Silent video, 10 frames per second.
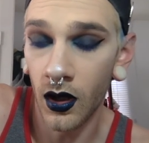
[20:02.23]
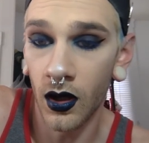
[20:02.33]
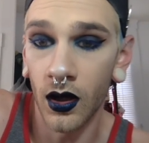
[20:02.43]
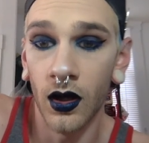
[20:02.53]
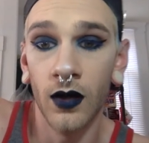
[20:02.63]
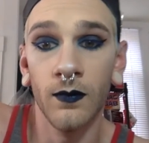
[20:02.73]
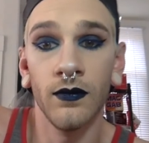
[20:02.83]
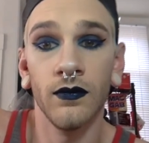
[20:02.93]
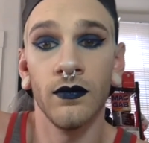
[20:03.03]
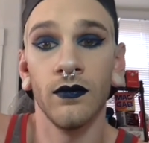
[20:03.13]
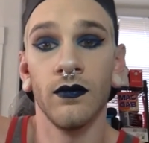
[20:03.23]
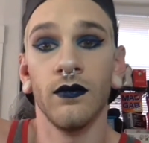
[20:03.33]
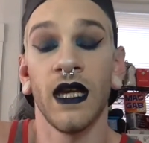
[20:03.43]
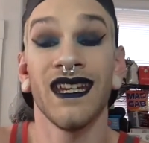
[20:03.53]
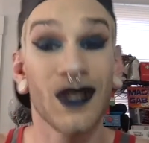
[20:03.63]

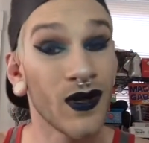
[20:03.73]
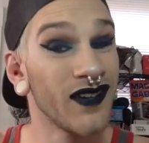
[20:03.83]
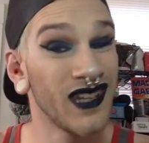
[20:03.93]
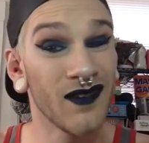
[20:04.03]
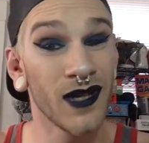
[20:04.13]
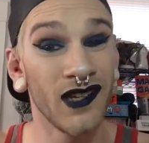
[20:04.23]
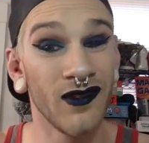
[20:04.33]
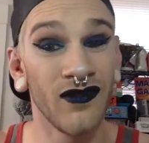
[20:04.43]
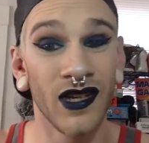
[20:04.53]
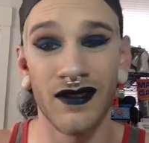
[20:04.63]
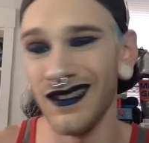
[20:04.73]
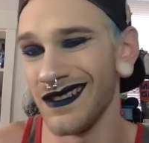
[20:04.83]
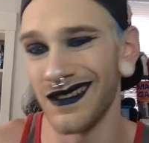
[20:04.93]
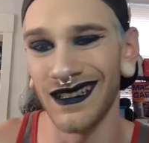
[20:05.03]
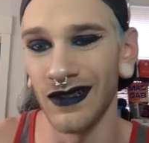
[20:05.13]
And you don't have to hear my annoying voice, you
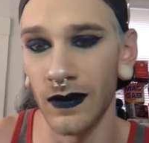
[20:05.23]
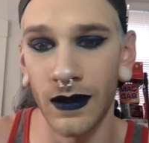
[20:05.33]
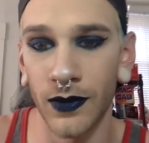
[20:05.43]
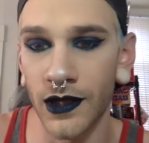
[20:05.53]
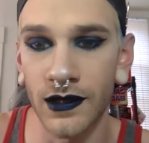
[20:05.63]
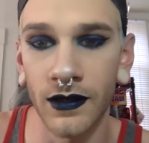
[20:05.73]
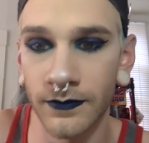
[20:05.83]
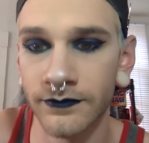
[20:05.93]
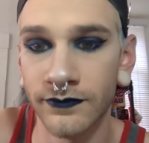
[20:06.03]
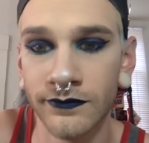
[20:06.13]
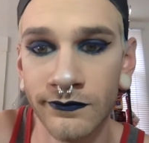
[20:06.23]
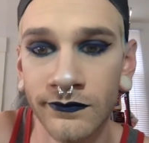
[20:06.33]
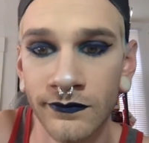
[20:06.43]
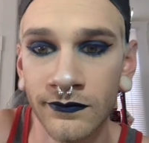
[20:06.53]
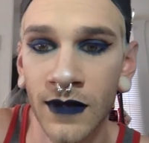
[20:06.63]
just get to look at a picture.
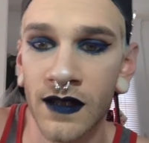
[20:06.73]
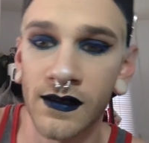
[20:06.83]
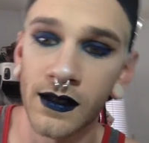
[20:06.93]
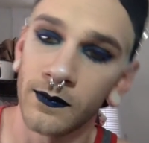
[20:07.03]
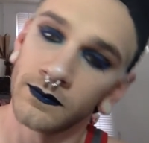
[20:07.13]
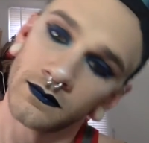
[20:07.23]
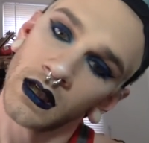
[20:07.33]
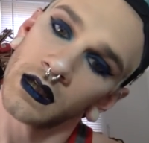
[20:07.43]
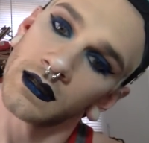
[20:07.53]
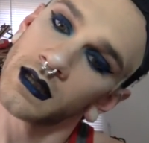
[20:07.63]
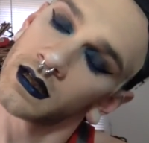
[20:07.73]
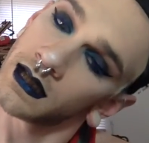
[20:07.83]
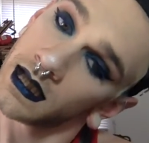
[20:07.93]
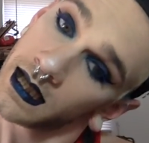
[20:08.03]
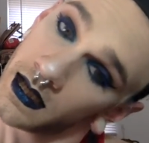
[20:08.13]
So, check
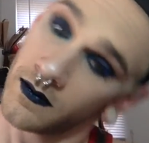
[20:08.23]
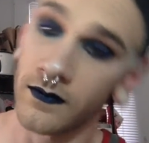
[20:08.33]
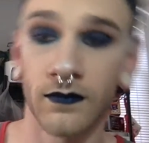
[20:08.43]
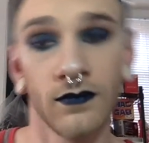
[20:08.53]
that out.